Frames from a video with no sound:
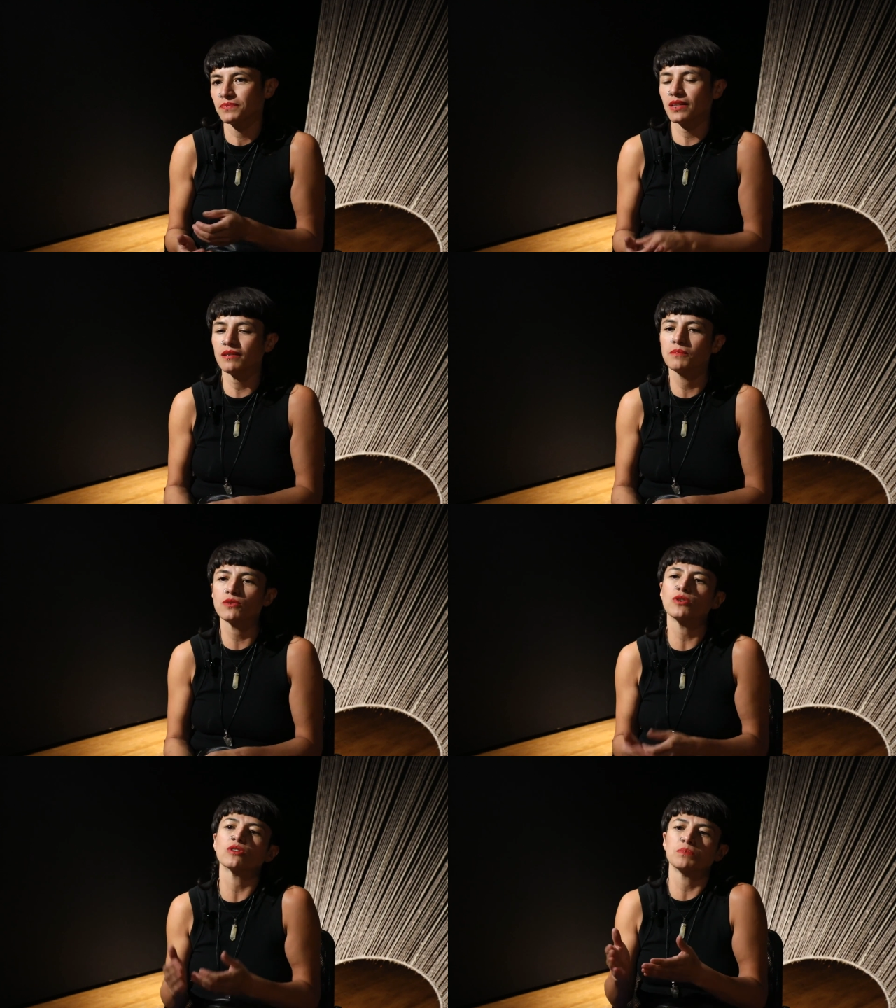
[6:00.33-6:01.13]
with
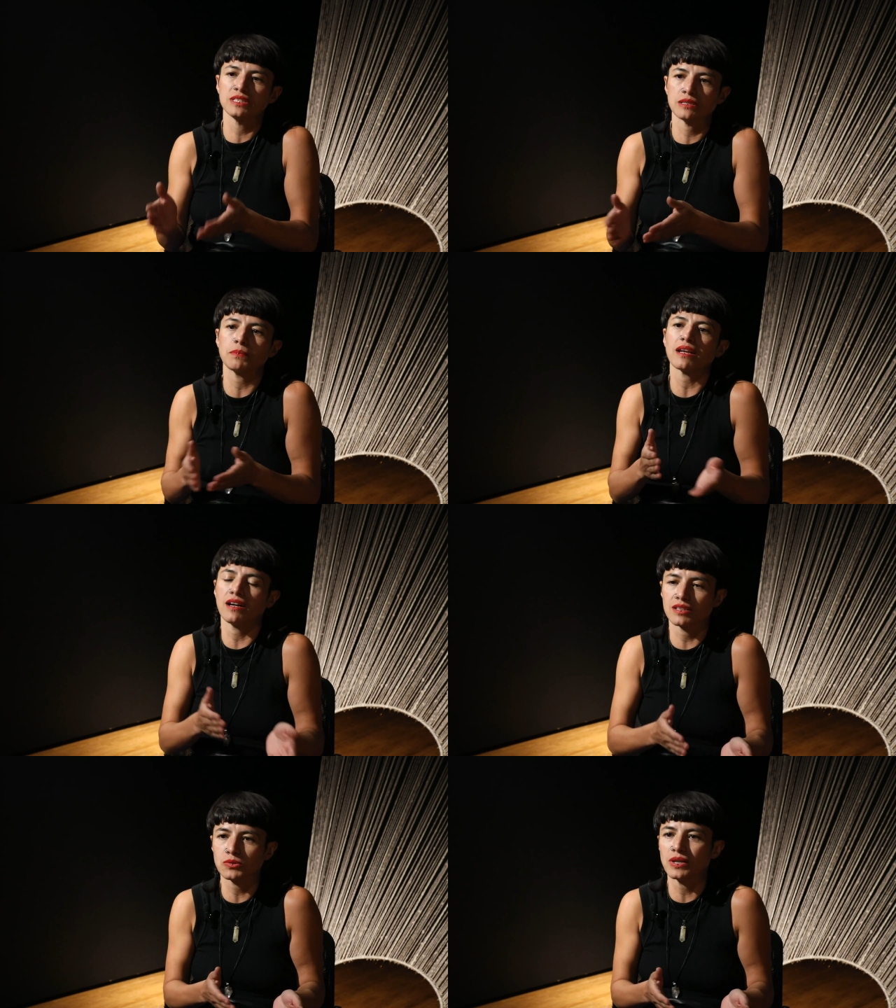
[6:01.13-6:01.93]
noise. That's my
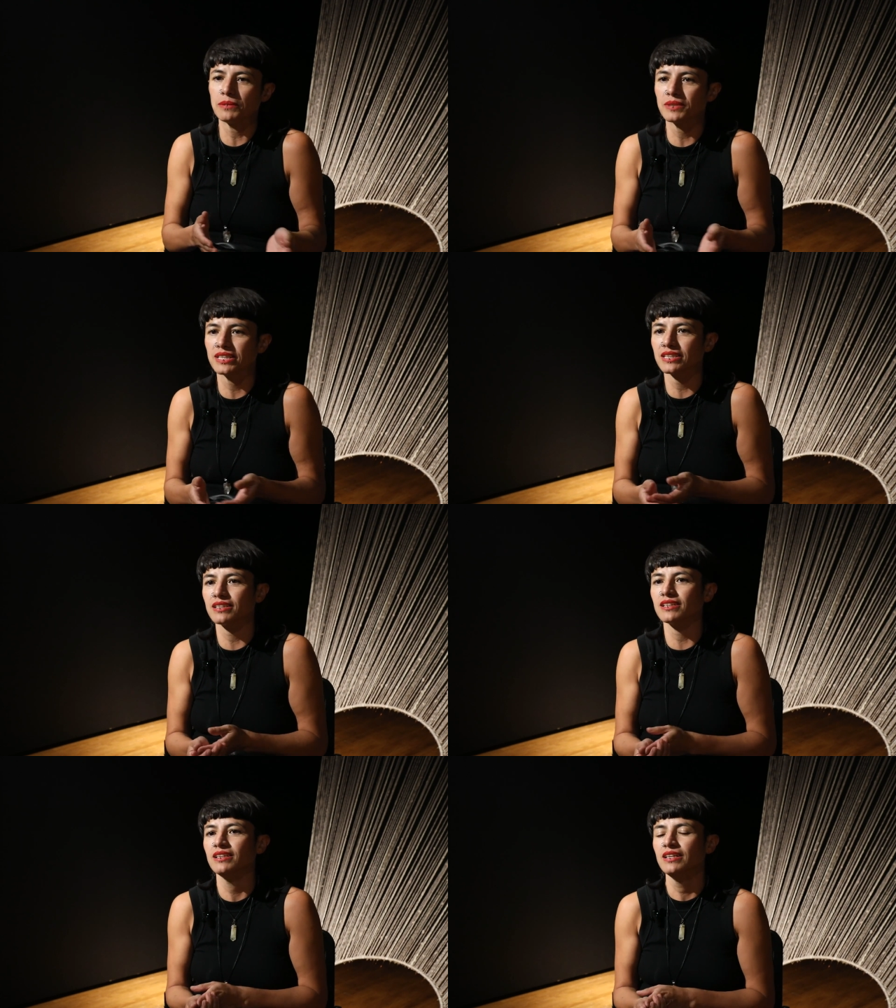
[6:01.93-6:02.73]
main focus
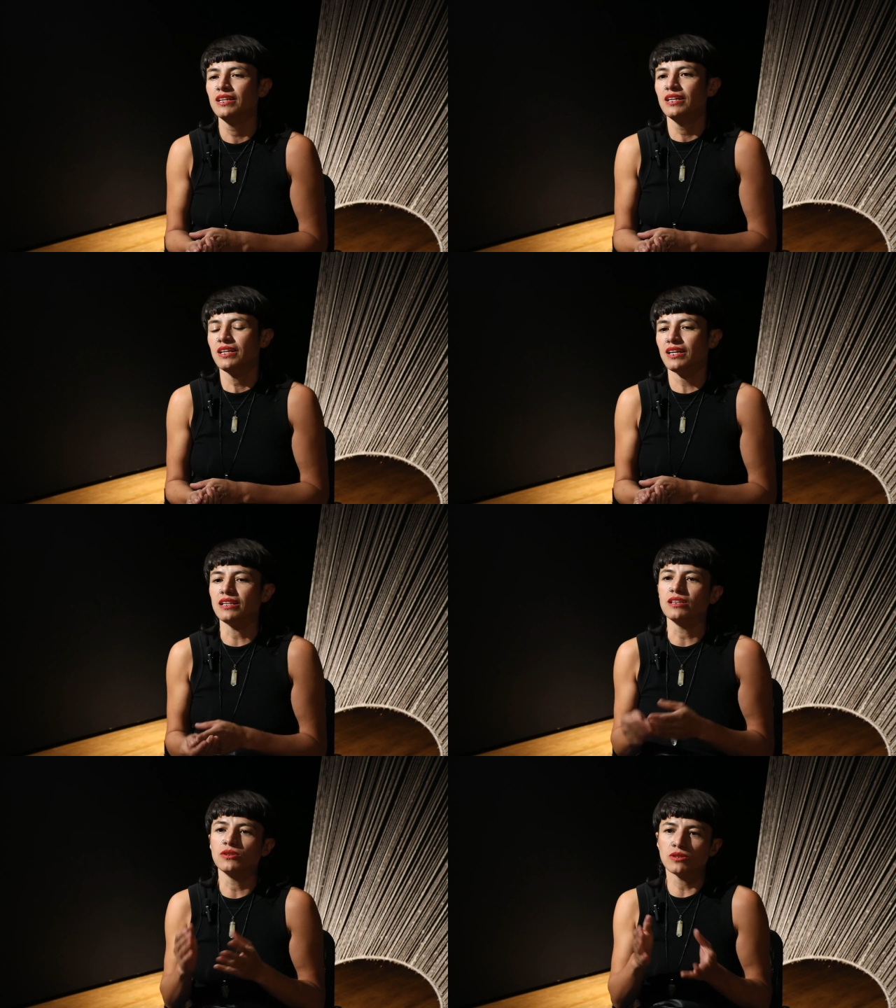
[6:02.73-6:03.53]

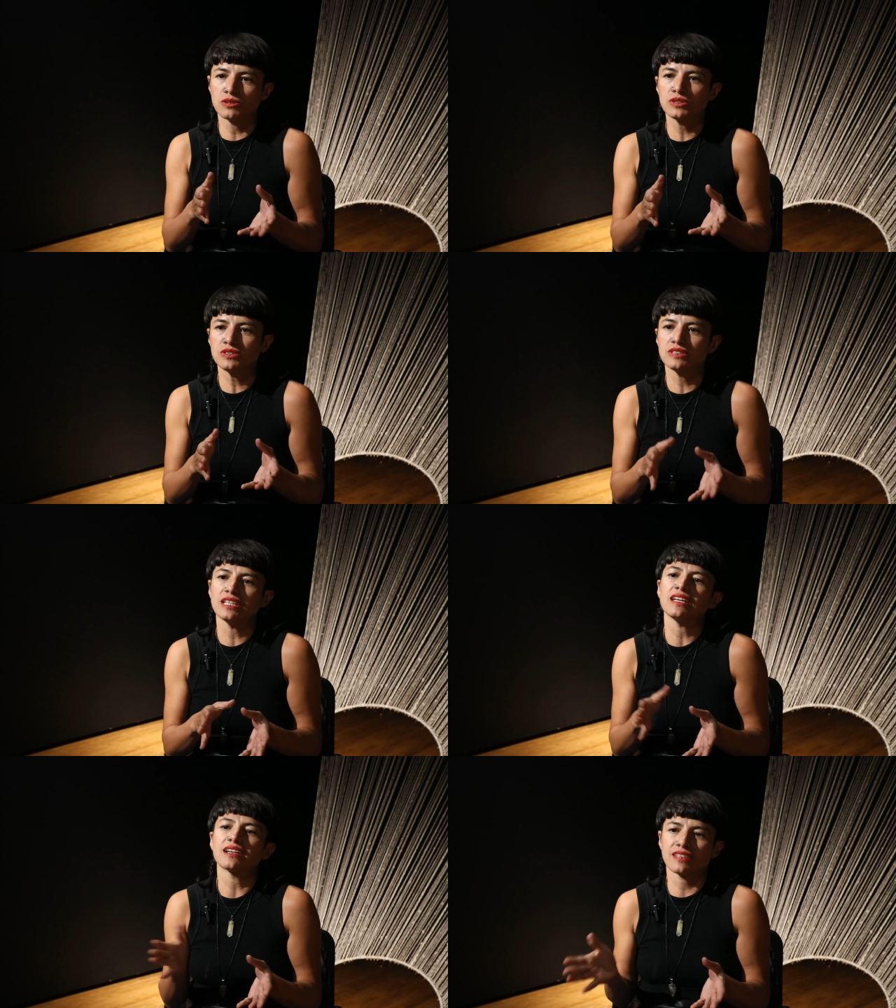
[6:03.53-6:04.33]
currently,
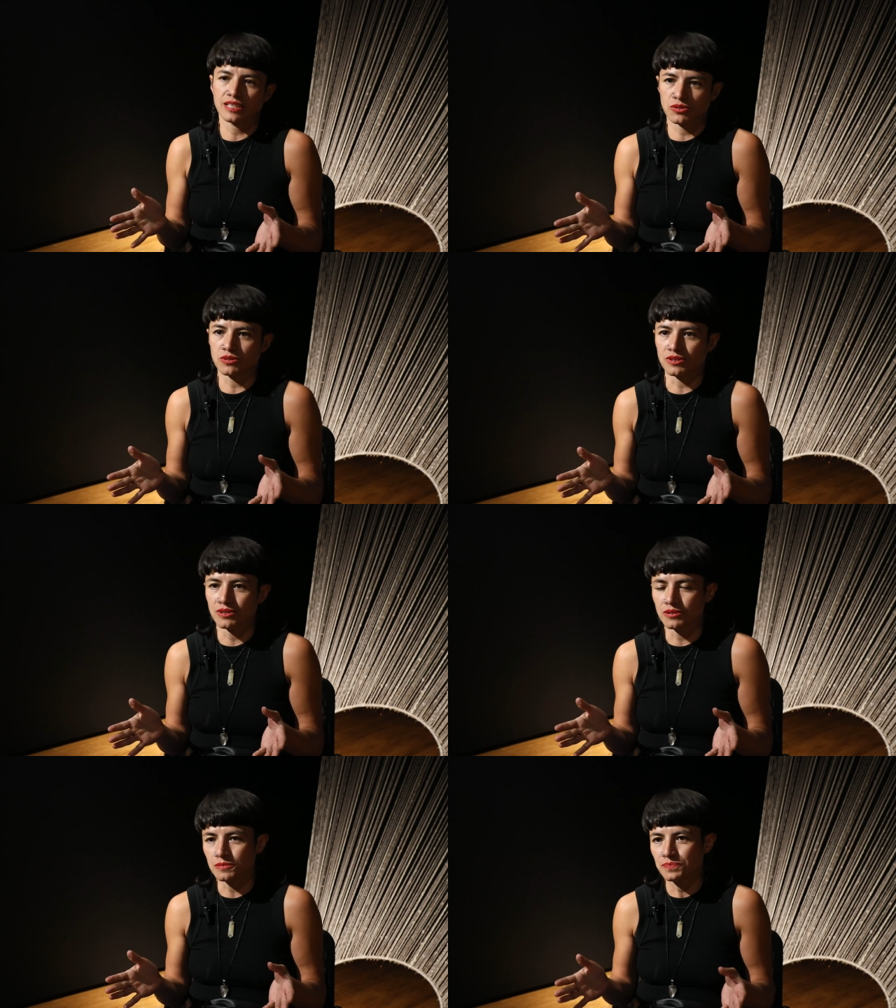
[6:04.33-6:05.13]
noise and
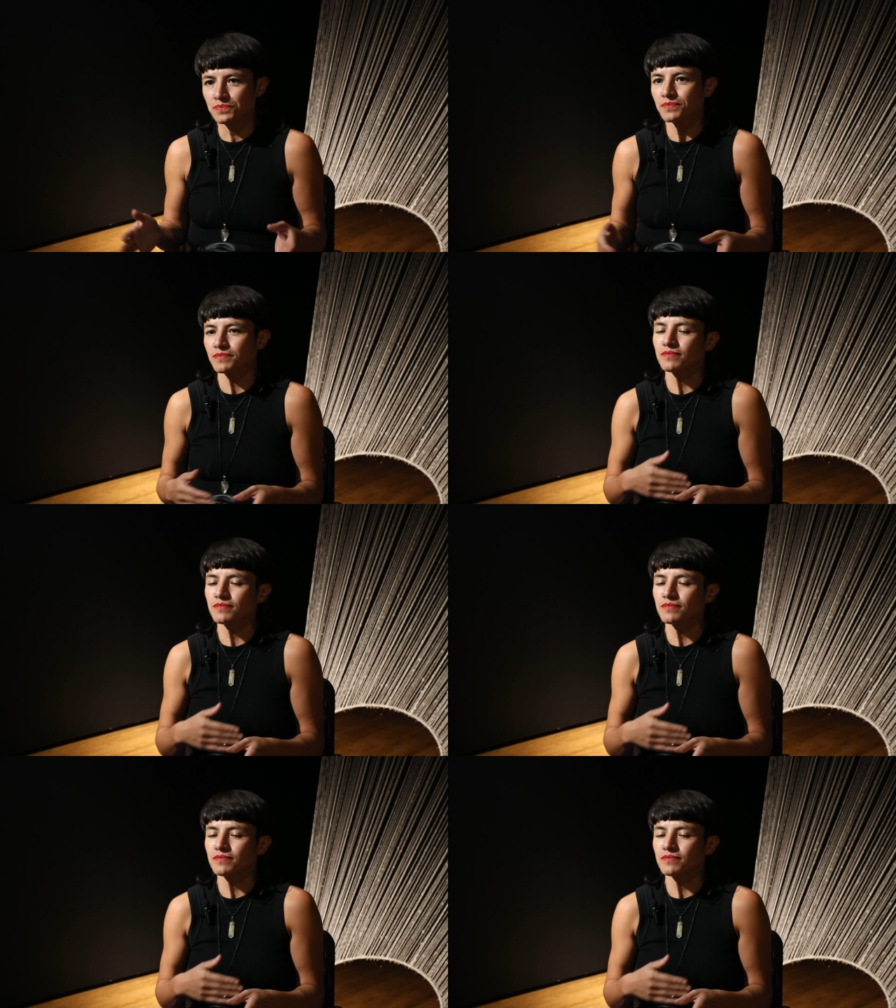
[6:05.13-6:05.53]
electronic art.